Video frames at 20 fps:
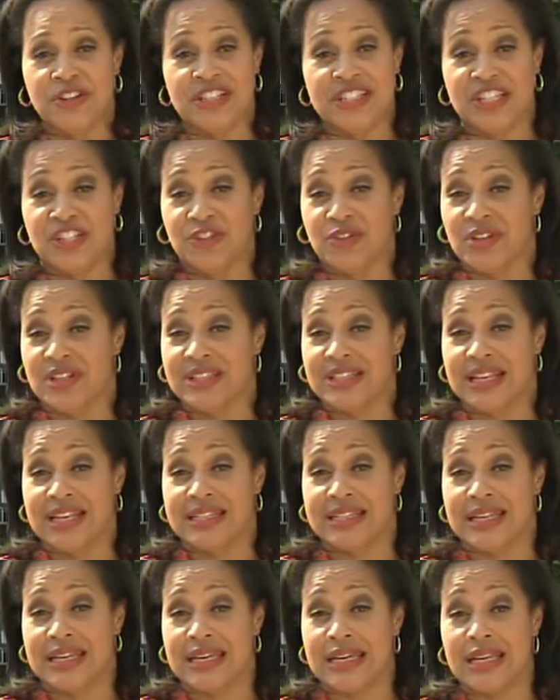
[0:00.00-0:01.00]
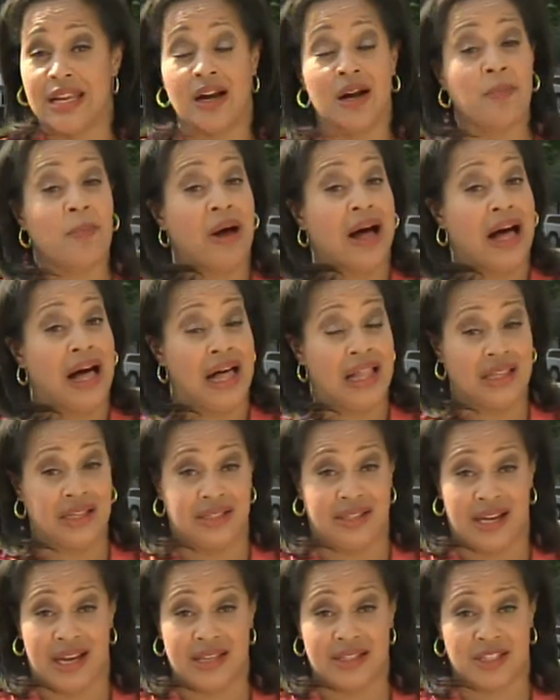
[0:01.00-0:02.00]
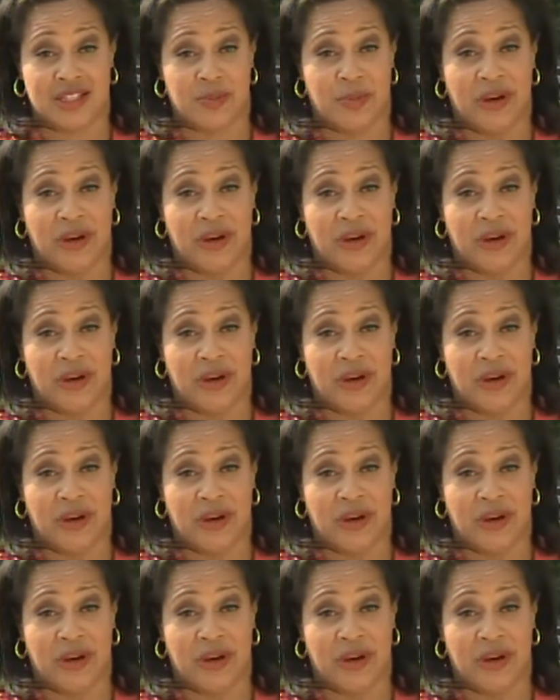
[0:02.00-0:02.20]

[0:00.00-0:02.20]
the district says it apologizes,